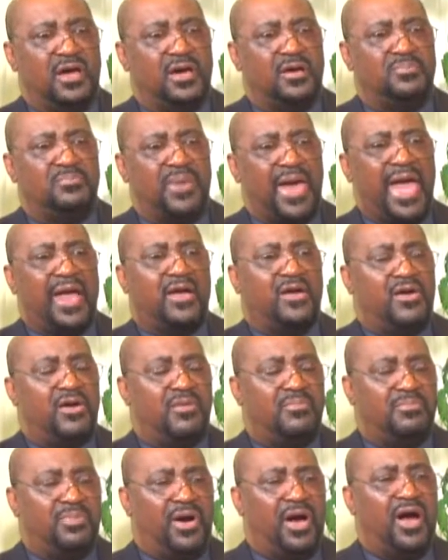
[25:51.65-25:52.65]
back
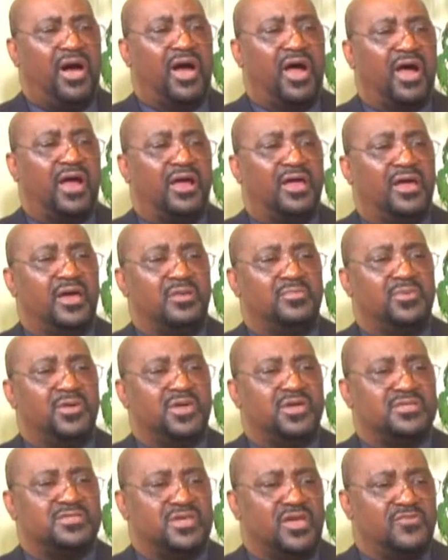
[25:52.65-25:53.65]
on par,
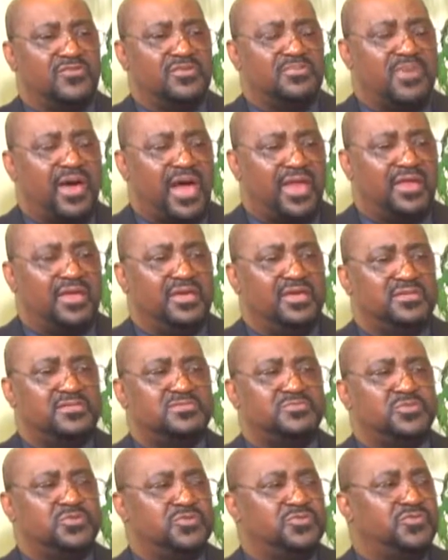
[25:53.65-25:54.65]
because everybody
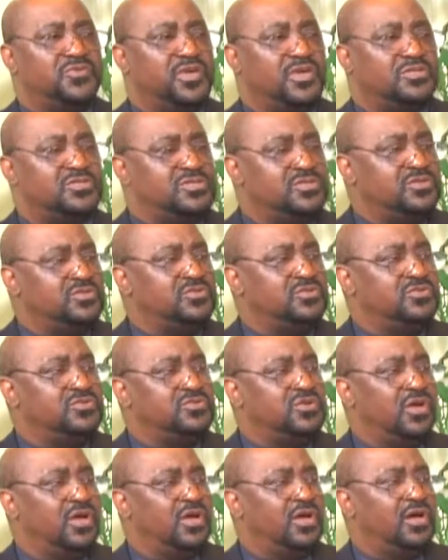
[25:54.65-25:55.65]
is moving
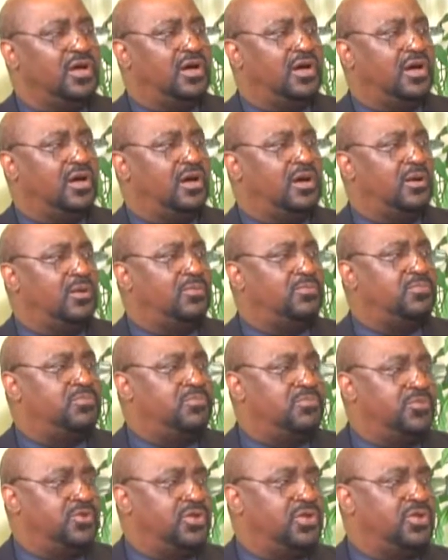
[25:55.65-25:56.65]
to,
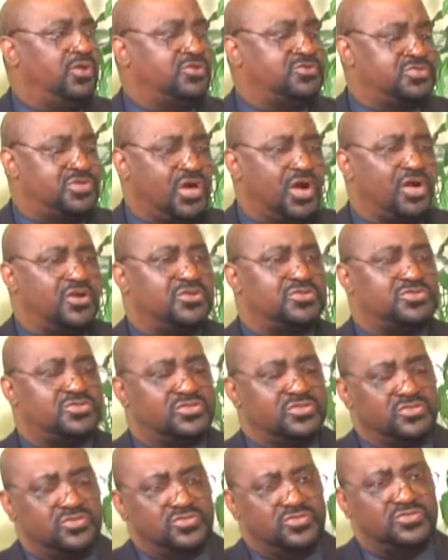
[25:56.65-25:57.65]
you know, charter
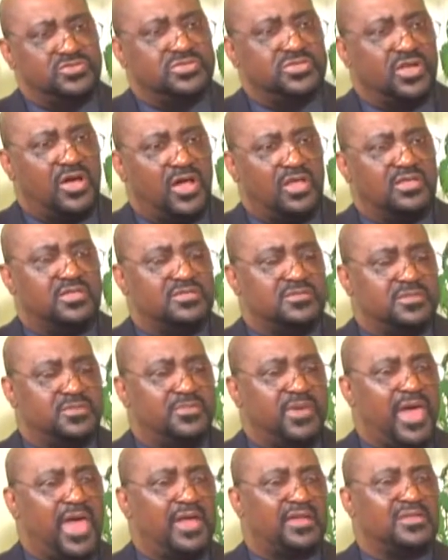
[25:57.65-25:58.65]
schools and all these
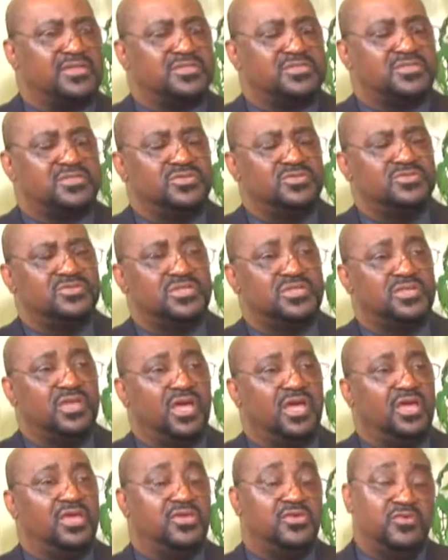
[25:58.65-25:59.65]
magnet schools. And
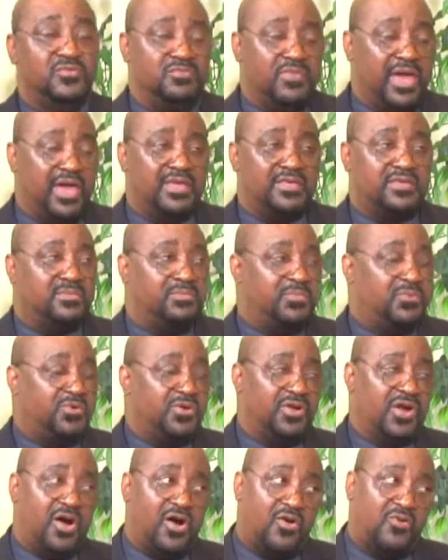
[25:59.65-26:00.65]
you made the
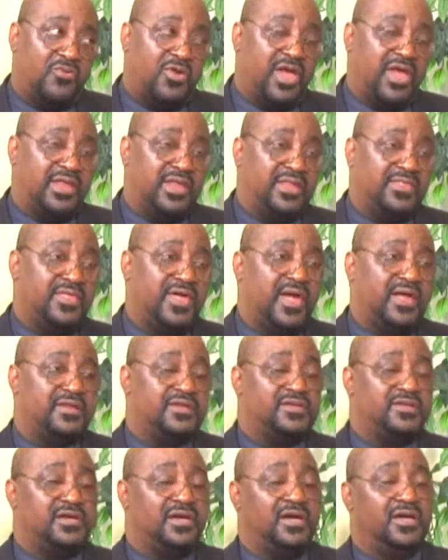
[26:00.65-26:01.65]
point already
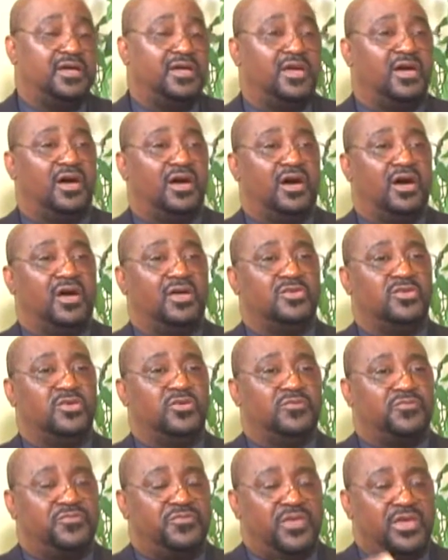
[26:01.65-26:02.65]
that
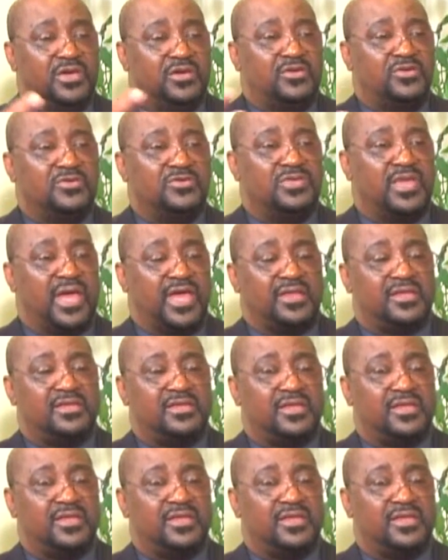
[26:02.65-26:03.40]
you feel that